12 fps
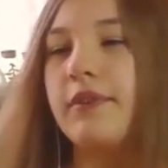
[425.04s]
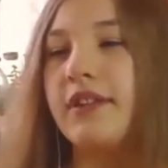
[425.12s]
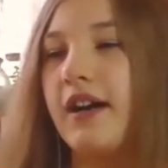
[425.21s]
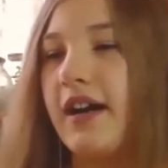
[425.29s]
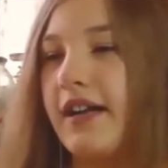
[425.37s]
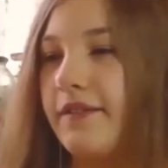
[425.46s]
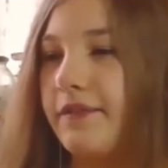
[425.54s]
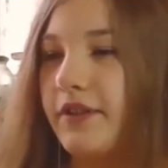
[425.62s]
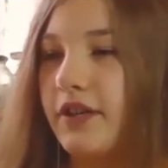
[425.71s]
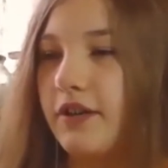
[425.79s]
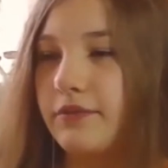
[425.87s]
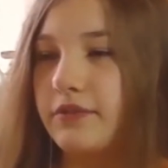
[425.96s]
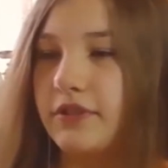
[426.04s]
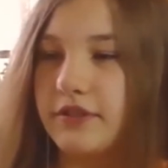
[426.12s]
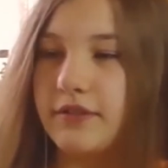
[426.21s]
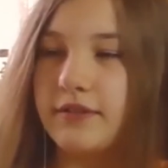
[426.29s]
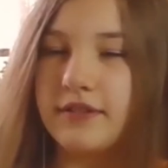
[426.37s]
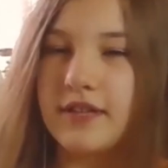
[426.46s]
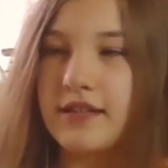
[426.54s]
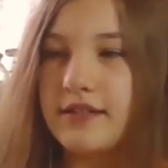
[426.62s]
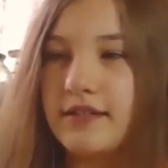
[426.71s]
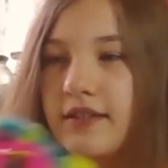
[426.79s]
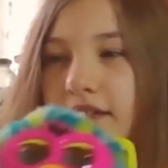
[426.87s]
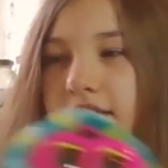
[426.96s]
that I ever got was the
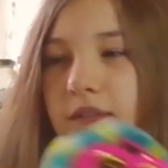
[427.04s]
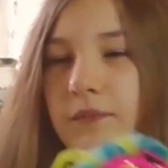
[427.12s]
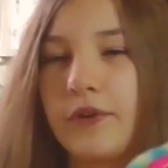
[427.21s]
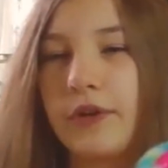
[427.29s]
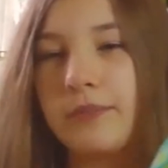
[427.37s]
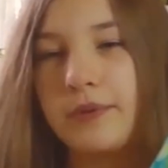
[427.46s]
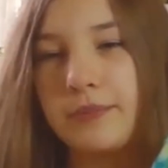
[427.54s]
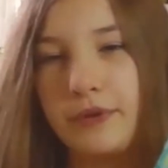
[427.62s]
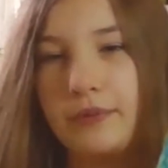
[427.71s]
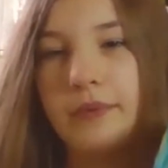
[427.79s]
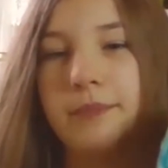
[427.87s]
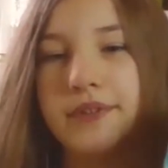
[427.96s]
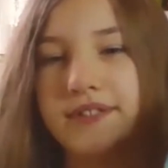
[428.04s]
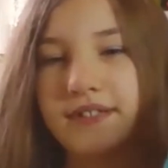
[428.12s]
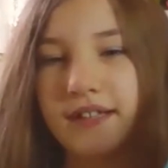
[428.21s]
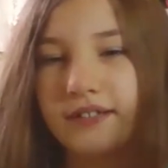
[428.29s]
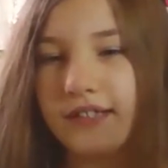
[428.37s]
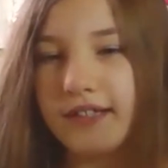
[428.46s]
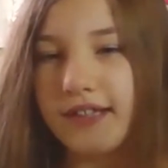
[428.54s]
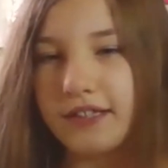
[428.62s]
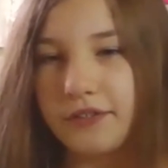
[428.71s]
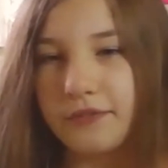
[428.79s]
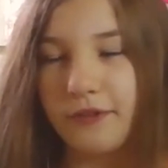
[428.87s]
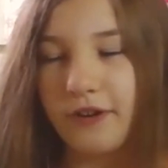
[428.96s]
2013 Furby Boom, but sadly they
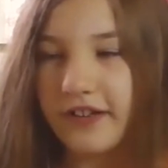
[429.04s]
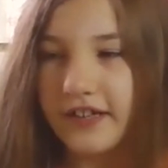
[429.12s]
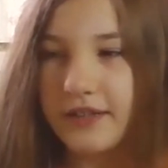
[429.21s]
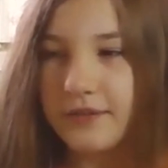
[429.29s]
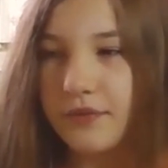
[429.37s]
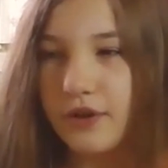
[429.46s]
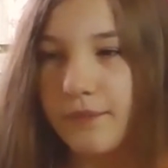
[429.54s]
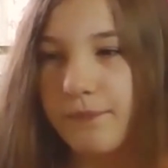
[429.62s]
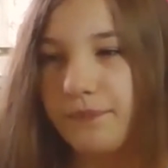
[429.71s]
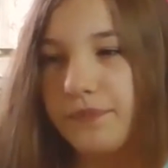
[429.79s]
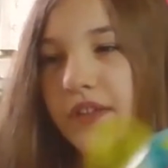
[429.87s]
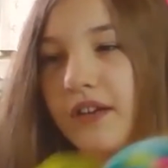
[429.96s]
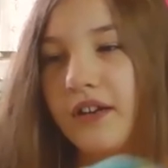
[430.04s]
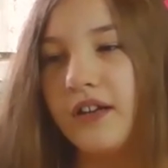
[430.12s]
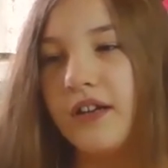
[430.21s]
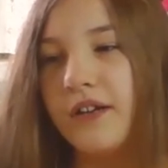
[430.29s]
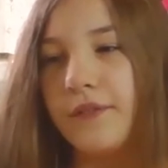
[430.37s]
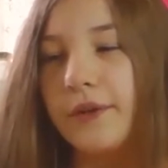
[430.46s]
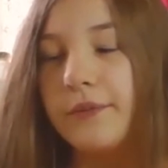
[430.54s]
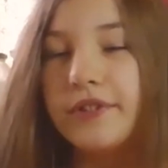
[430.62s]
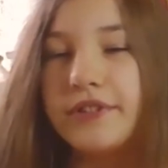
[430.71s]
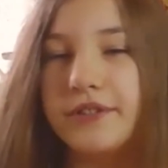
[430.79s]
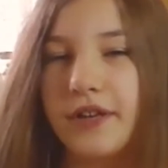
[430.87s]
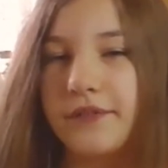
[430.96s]
don't work anymore.
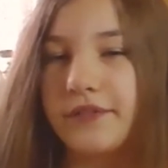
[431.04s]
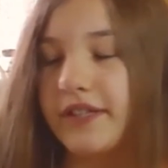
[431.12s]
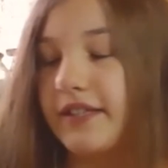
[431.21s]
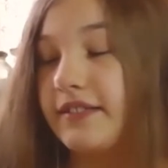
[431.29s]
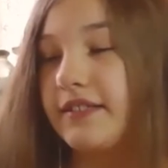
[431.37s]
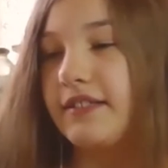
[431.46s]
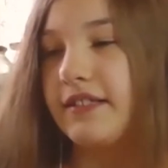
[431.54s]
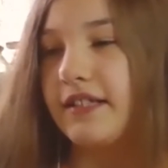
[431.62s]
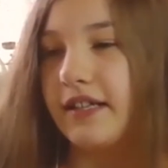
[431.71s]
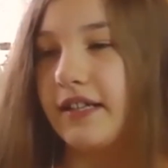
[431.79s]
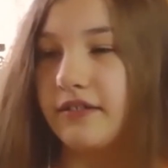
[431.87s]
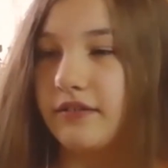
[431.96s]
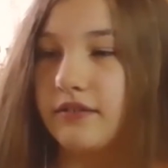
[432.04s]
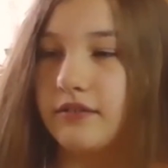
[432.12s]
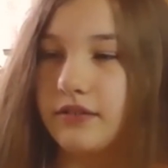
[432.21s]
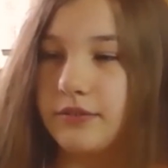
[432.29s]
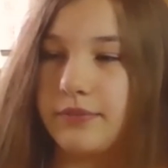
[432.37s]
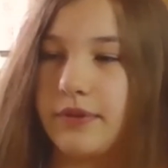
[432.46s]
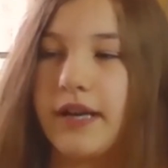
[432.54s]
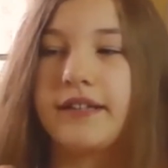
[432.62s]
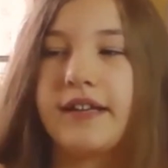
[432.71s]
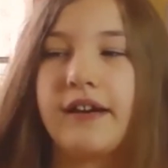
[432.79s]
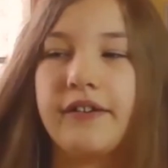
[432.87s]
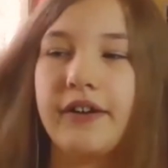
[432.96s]
Furbies do have a tendency to break
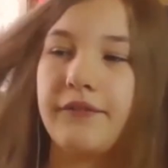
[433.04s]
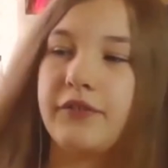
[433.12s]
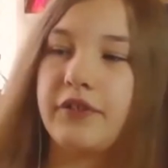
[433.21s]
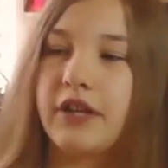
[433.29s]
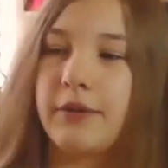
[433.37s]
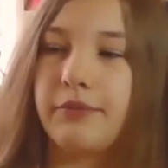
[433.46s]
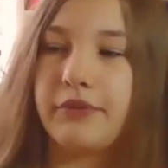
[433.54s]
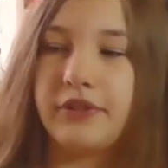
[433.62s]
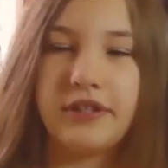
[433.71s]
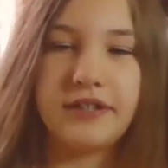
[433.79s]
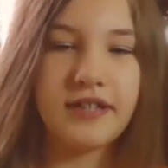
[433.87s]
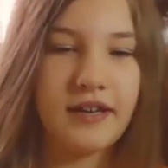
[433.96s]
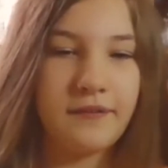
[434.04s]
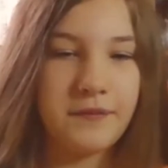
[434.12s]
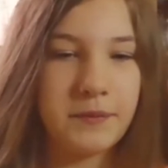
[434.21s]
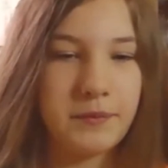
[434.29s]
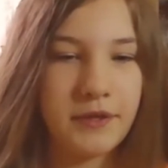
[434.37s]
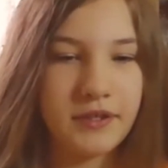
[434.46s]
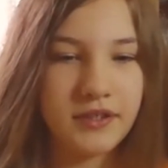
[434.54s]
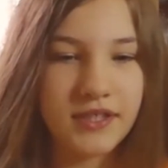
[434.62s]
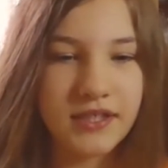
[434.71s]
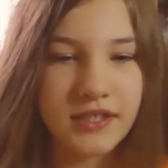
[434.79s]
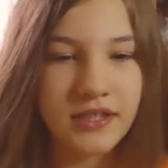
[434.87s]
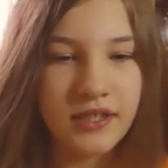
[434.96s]
down after a couple of years out of the box.
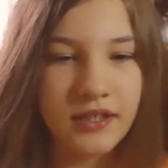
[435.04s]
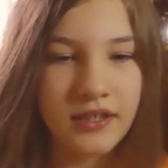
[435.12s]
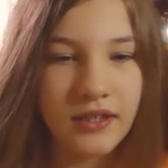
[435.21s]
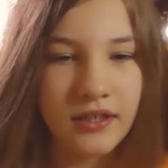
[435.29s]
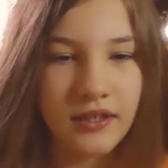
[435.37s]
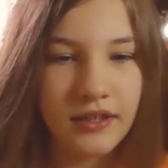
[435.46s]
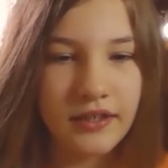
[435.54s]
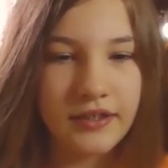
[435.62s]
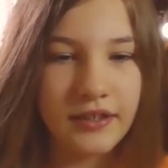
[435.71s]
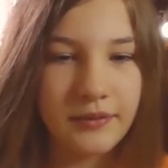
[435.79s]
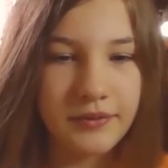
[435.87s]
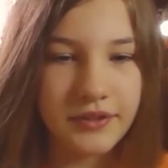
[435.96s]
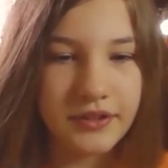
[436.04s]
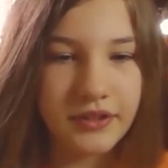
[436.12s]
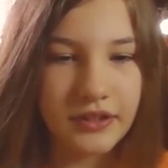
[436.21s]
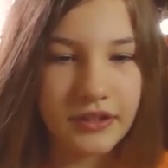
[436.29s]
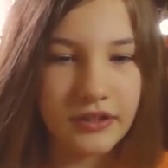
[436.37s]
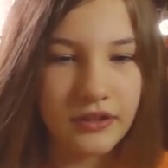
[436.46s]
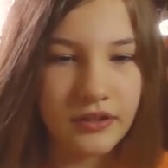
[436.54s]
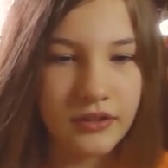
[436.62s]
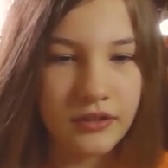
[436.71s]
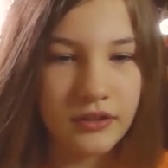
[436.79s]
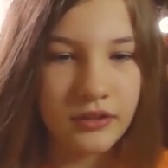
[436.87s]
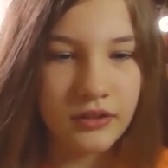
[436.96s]
And I'm just gonna
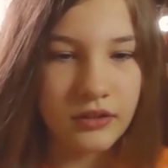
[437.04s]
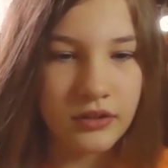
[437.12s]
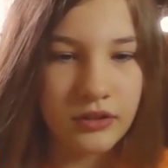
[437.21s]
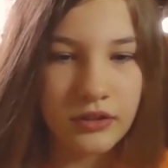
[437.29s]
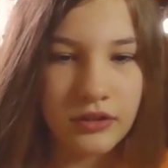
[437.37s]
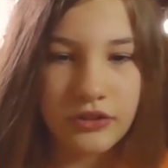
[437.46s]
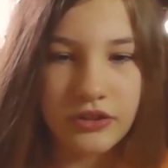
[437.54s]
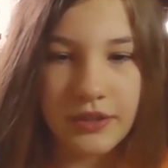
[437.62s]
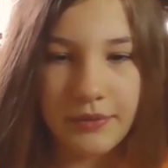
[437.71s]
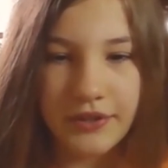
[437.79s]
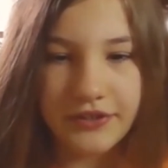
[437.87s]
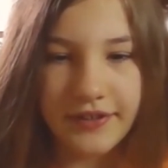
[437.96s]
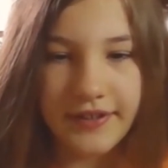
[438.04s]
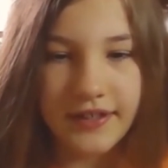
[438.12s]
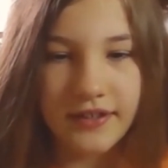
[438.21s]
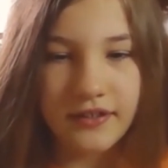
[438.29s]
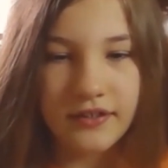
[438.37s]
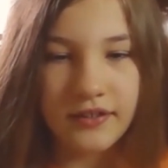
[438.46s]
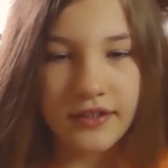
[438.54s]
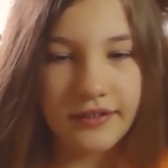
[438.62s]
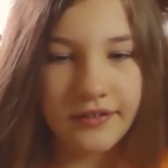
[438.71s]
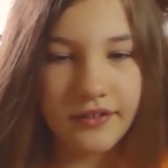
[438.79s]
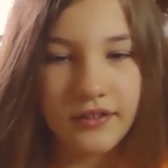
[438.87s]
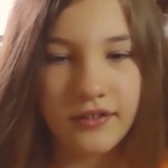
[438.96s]
share my screen. Hang on.